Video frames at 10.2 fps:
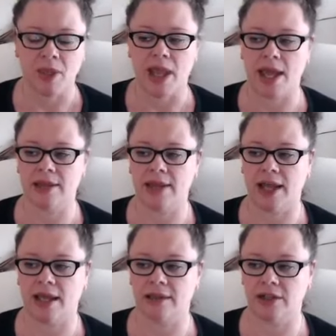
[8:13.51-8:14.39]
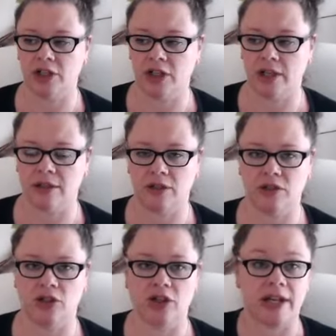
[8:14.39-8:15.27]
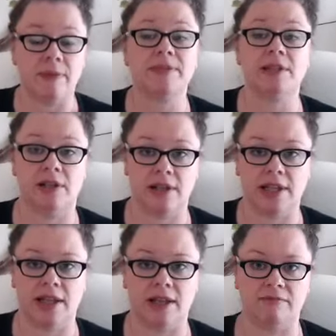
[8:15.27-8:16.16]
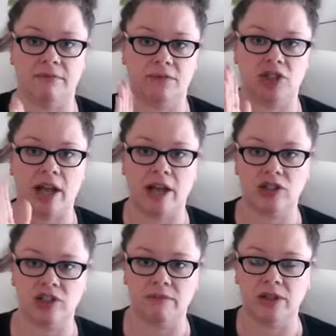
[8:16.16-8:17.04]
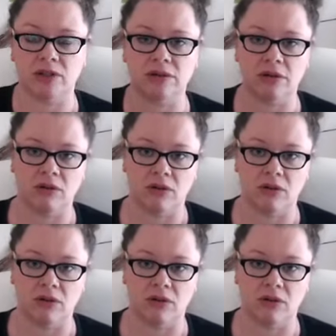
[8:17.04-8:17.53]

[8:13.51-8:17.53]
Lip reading: and that you can absolutely charge in the middle